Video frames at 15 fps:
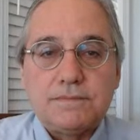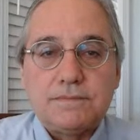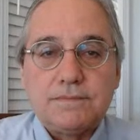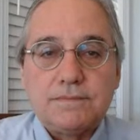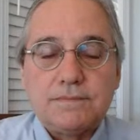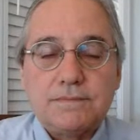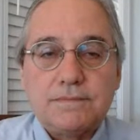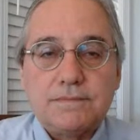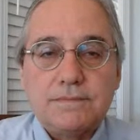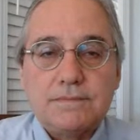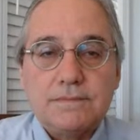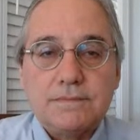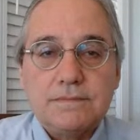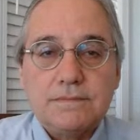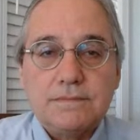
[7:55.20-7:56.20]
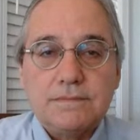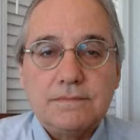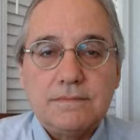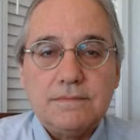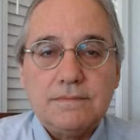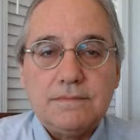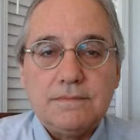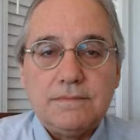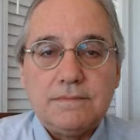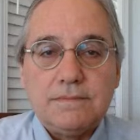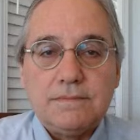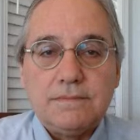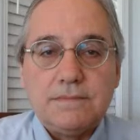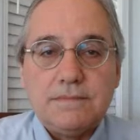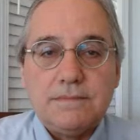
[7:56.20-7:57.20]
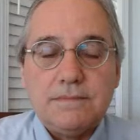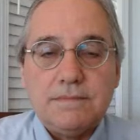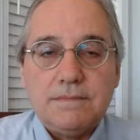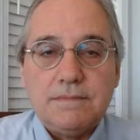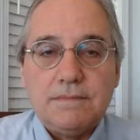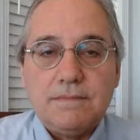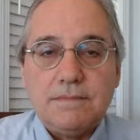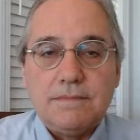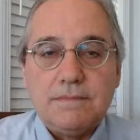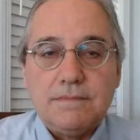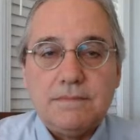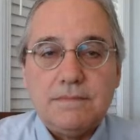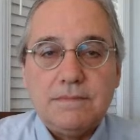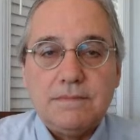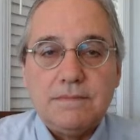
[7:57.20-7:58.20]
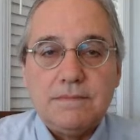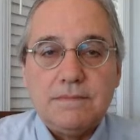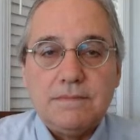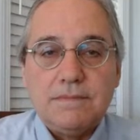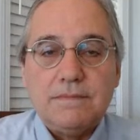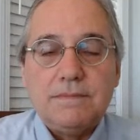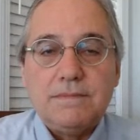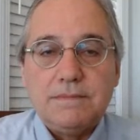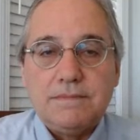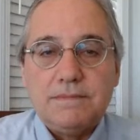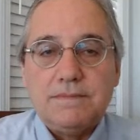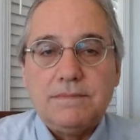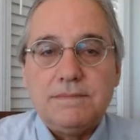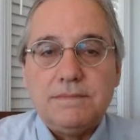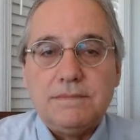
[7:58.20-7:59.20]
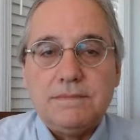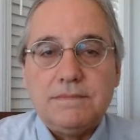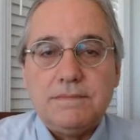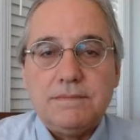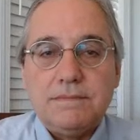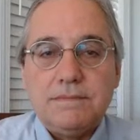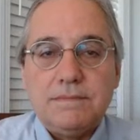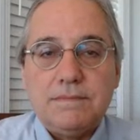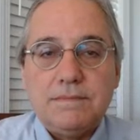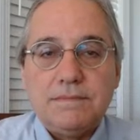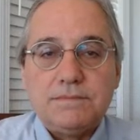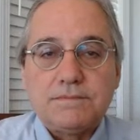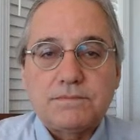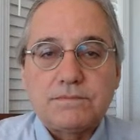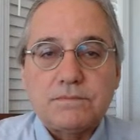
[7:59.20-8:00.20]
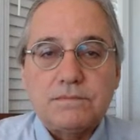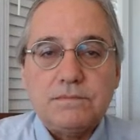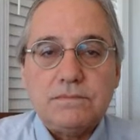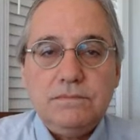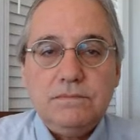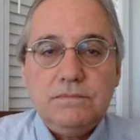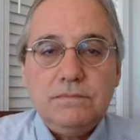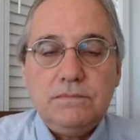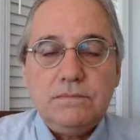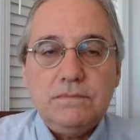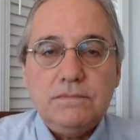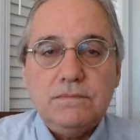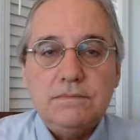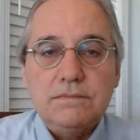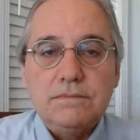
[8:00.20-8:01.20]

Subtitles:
(silent)